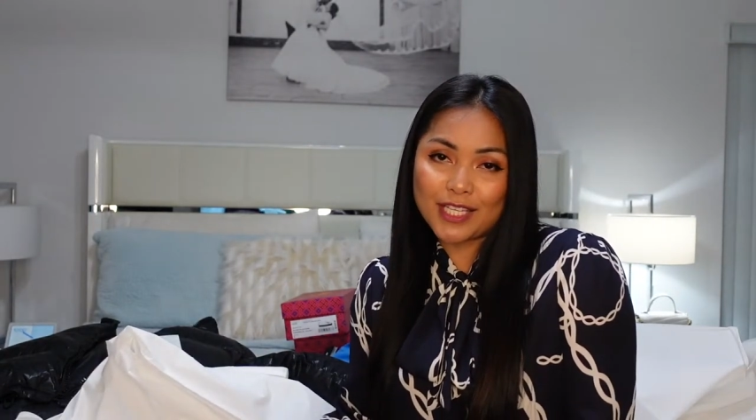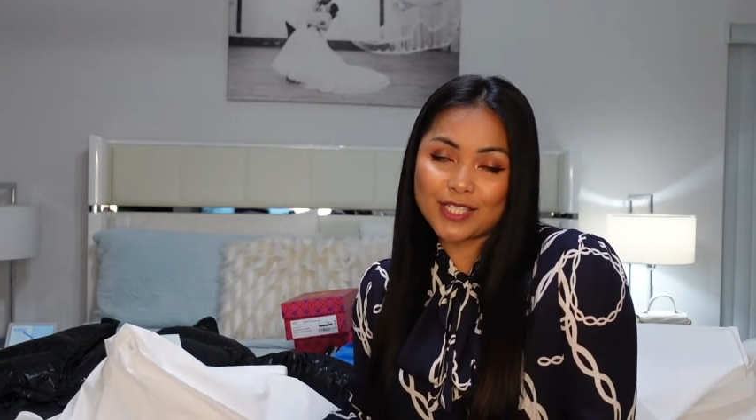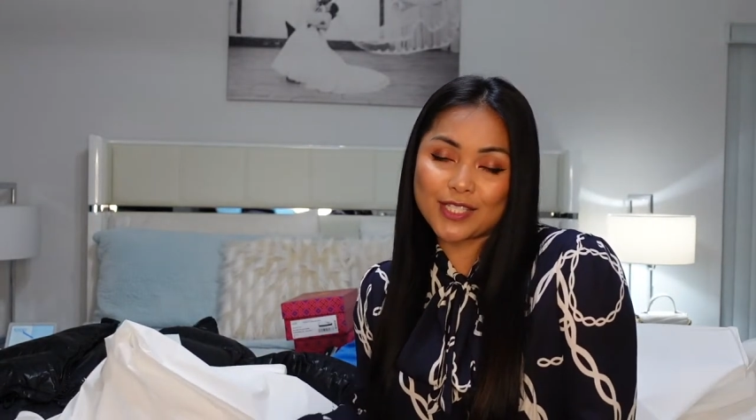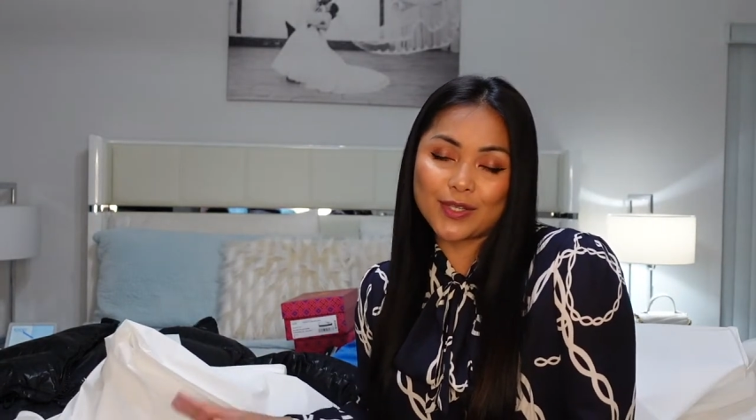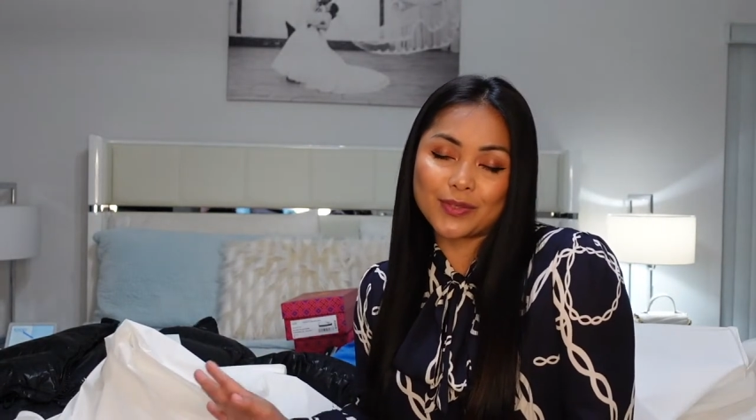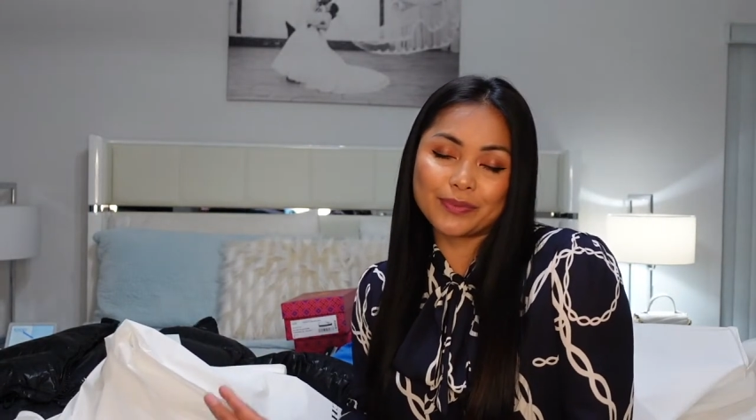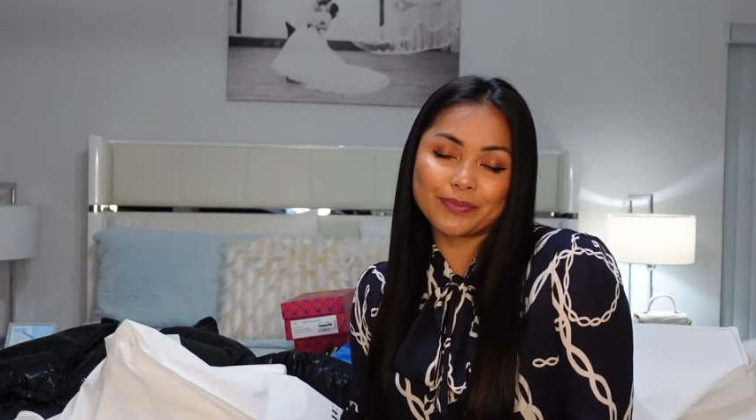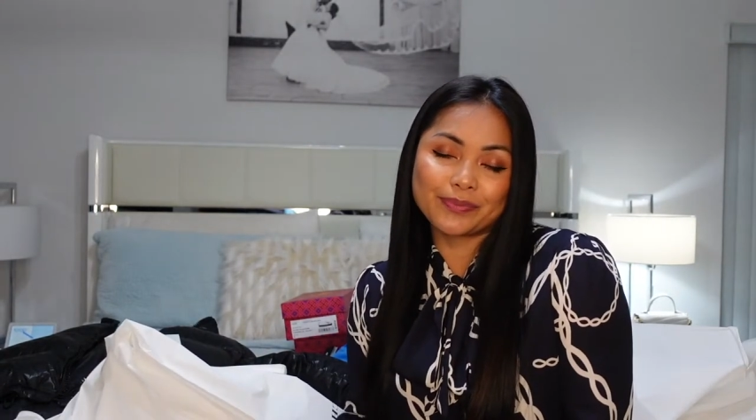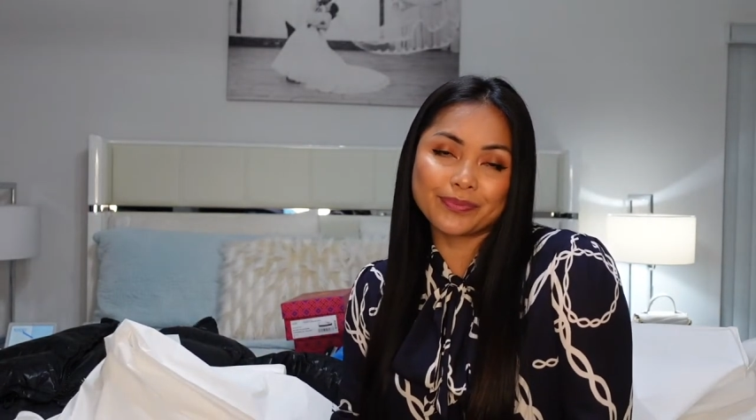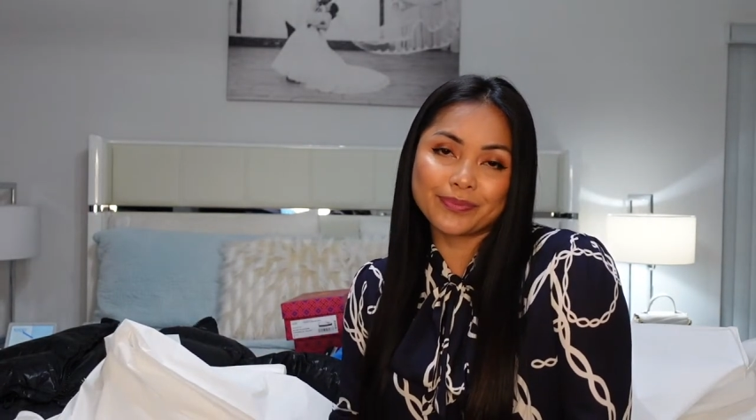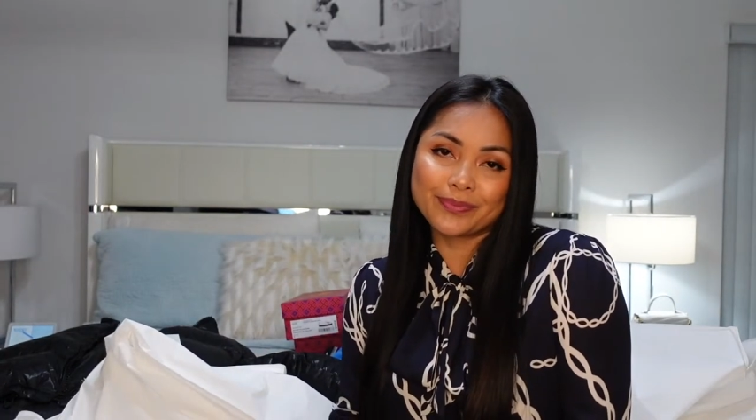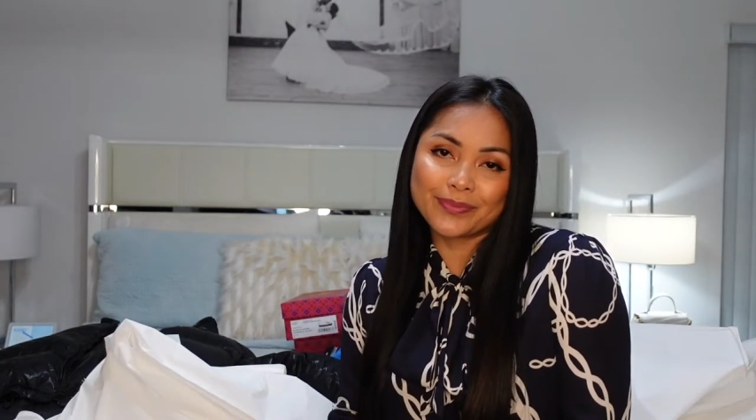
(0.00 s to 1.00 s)
So
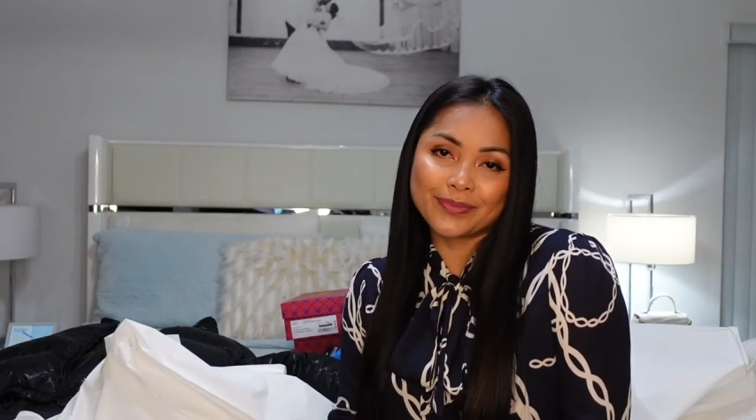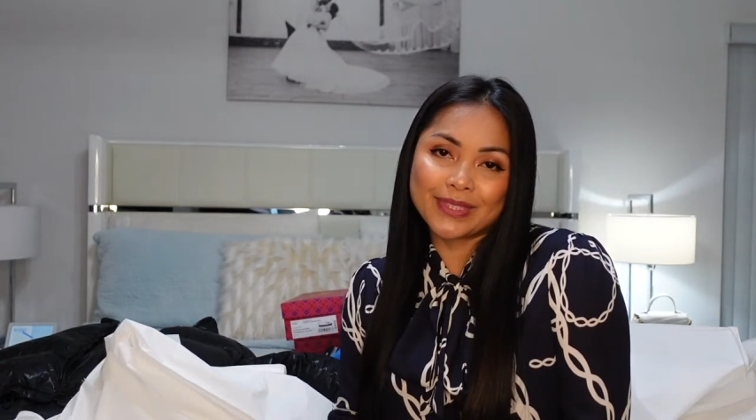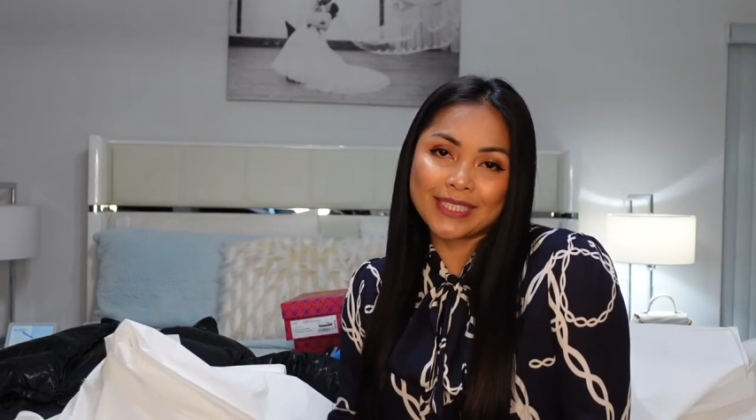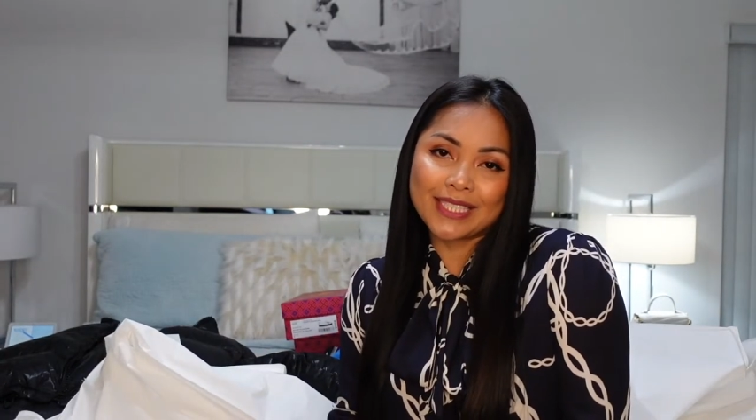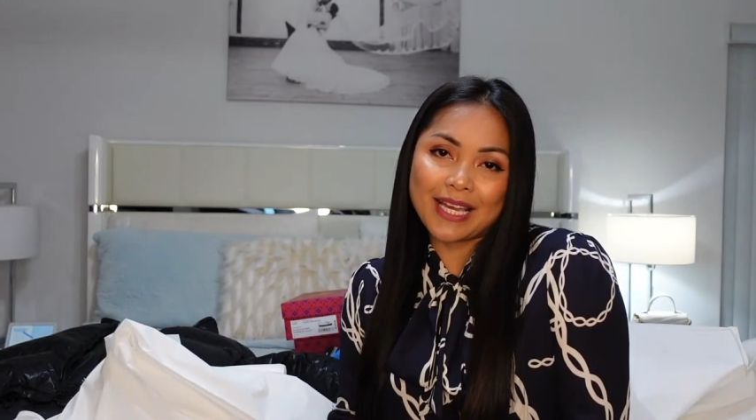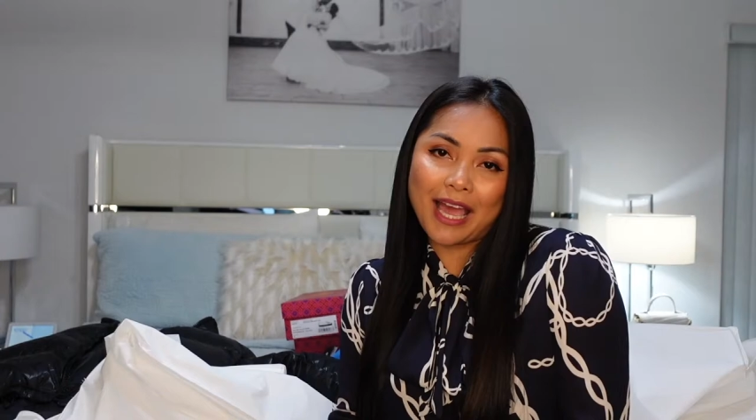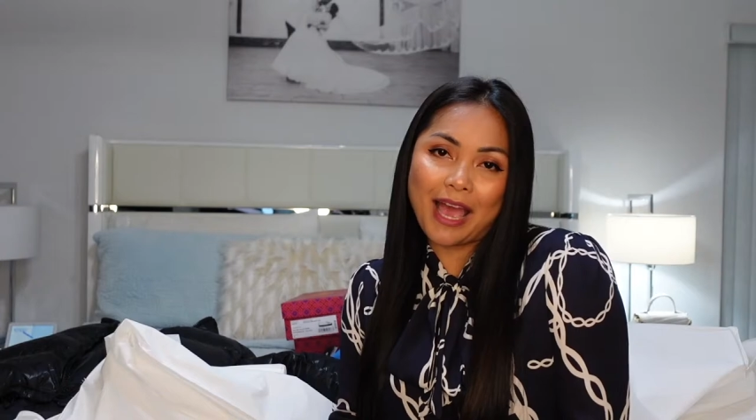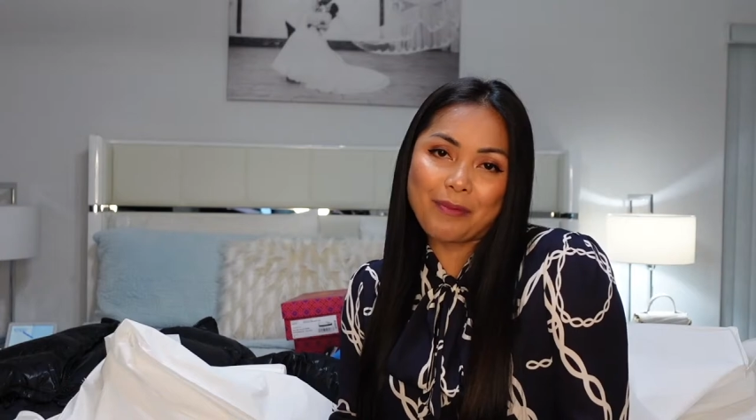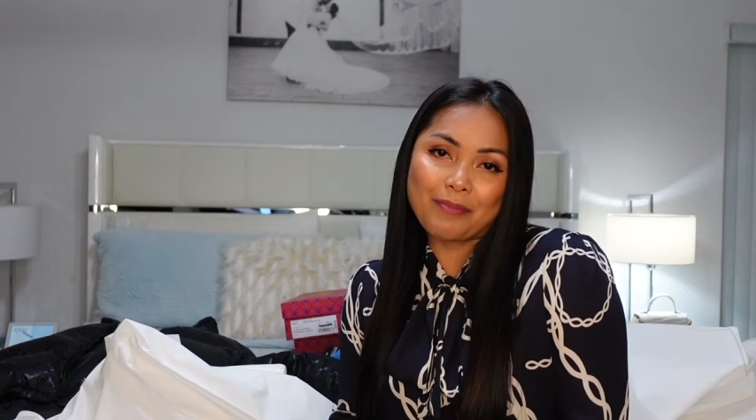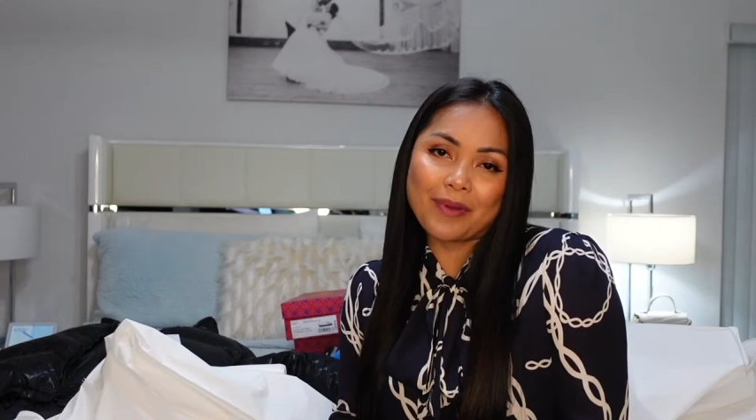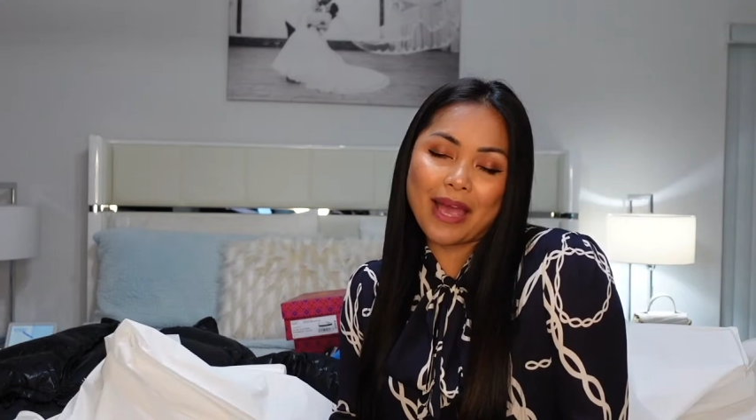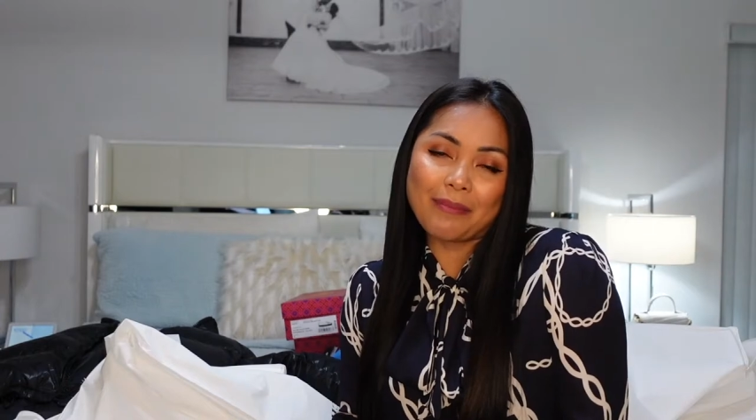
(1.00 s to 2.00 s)

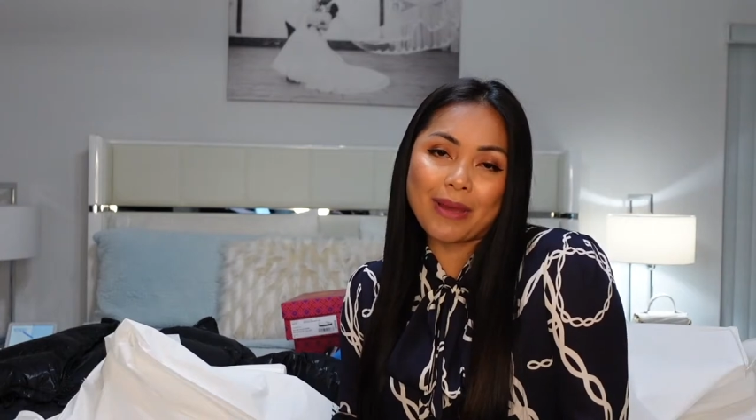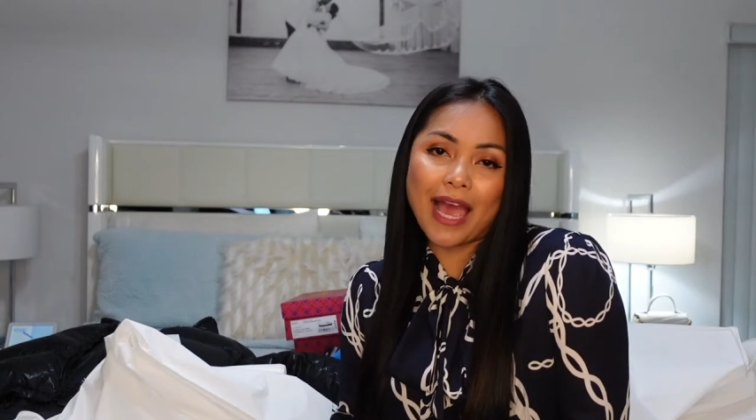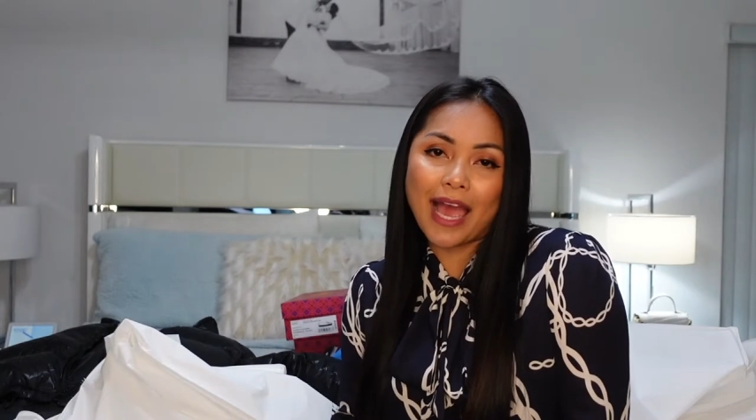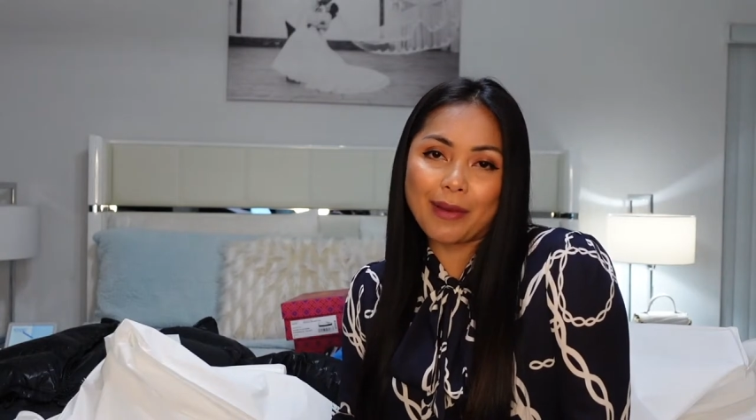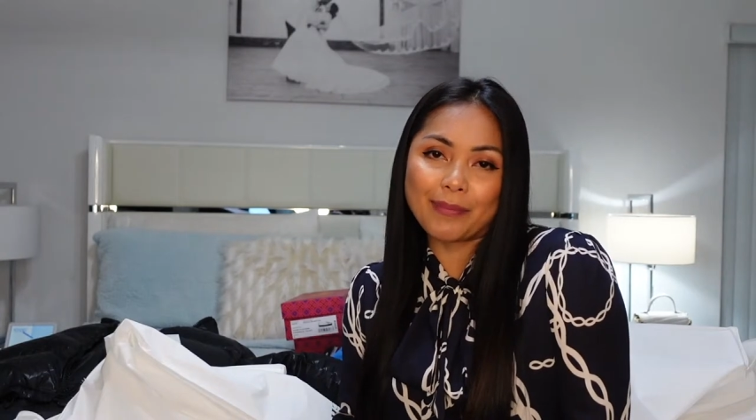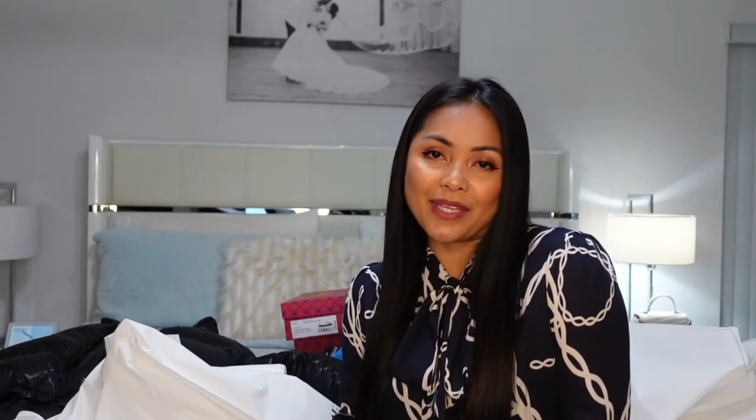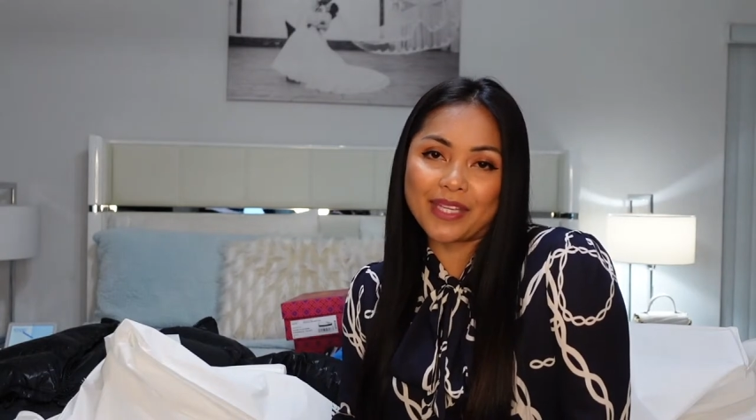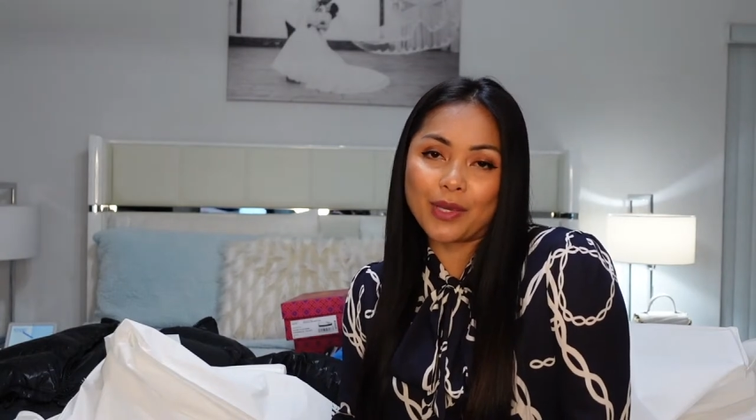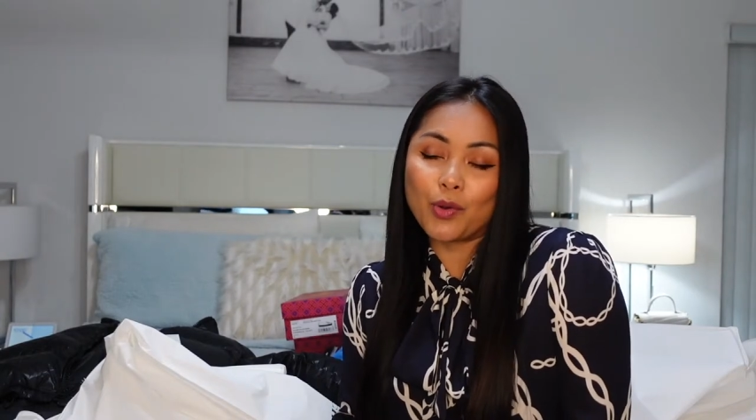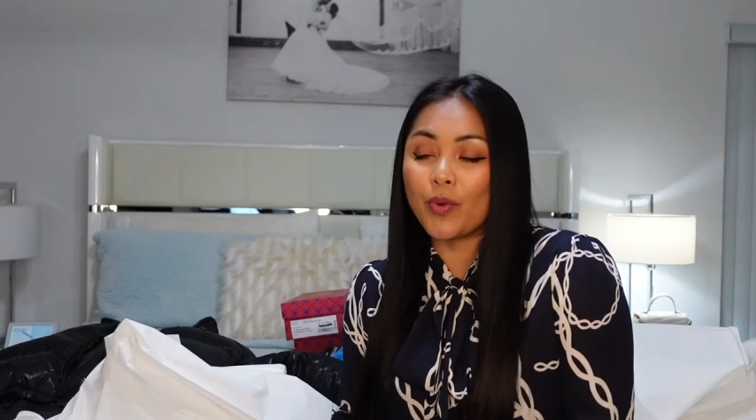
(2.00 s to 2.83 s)
I'm happy